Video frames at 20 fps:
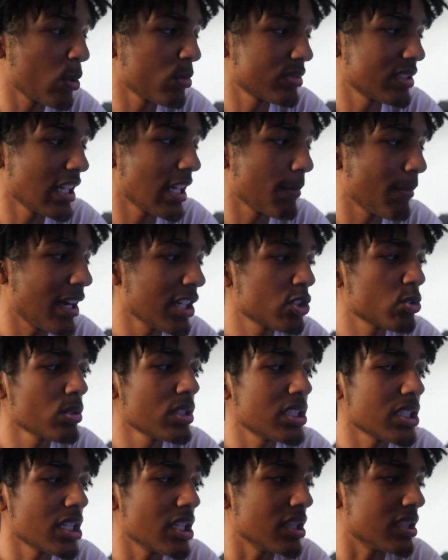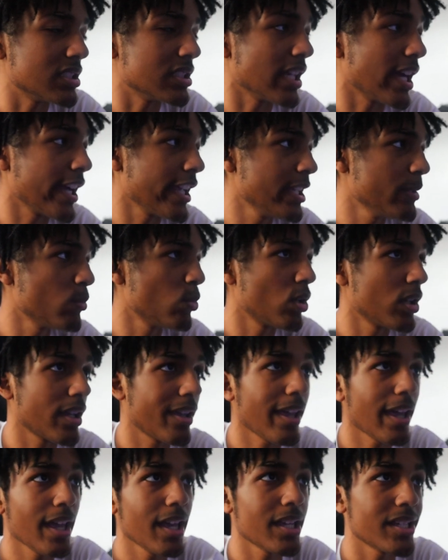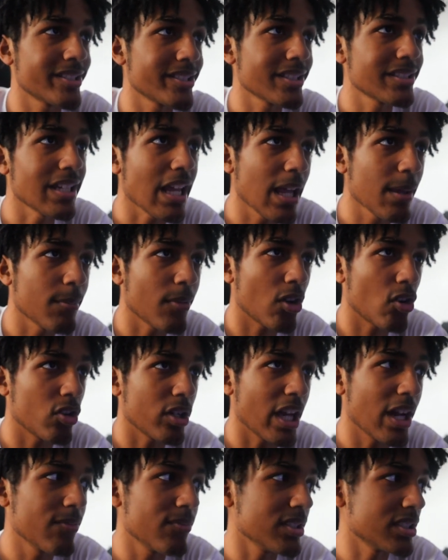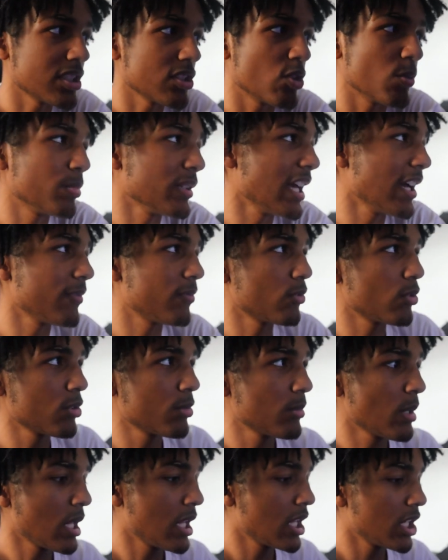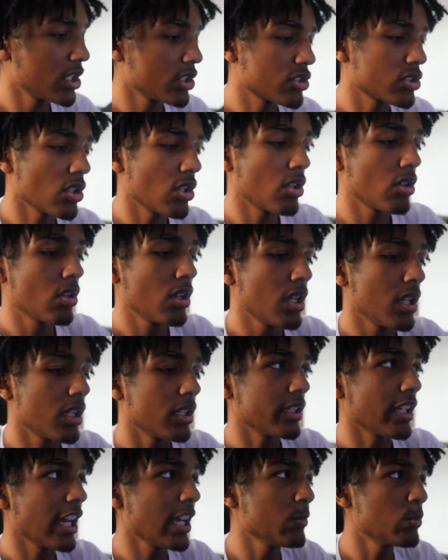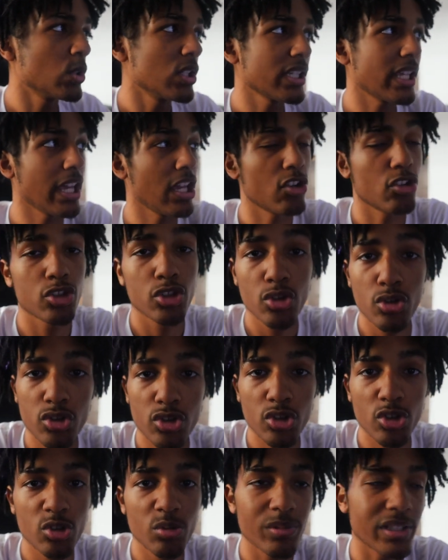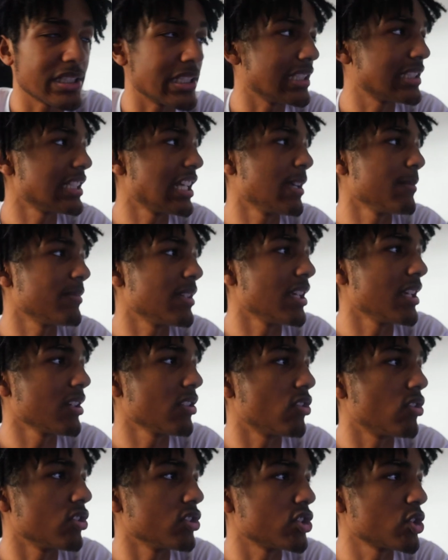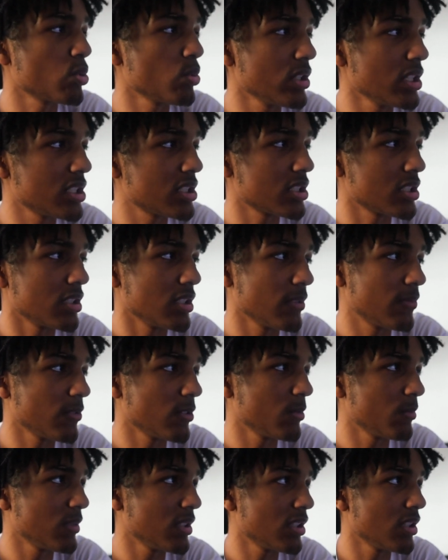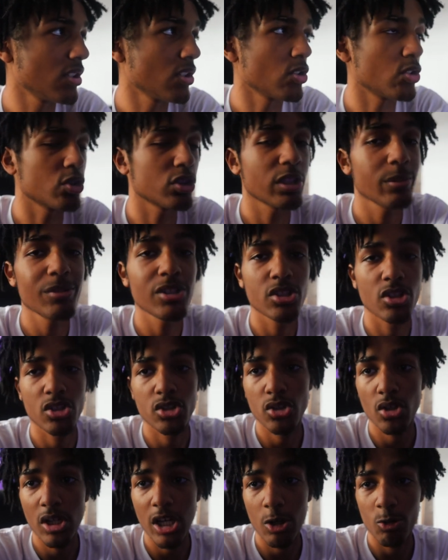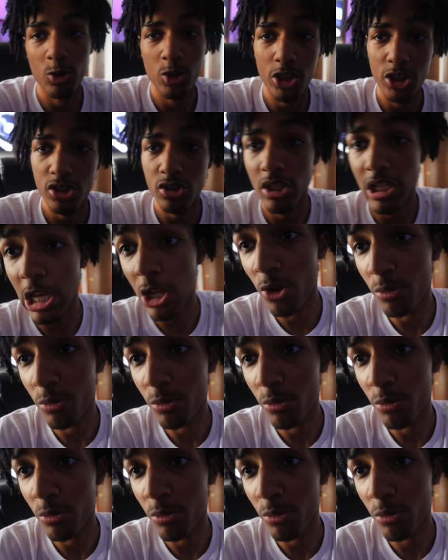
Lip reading: know what I'm saying? My Twitch is 91k, it's the same on every single platform. So 91k on YouTube is the same thing on Twitch, you feel me? Hold on, let me just show y'all real quick so y'all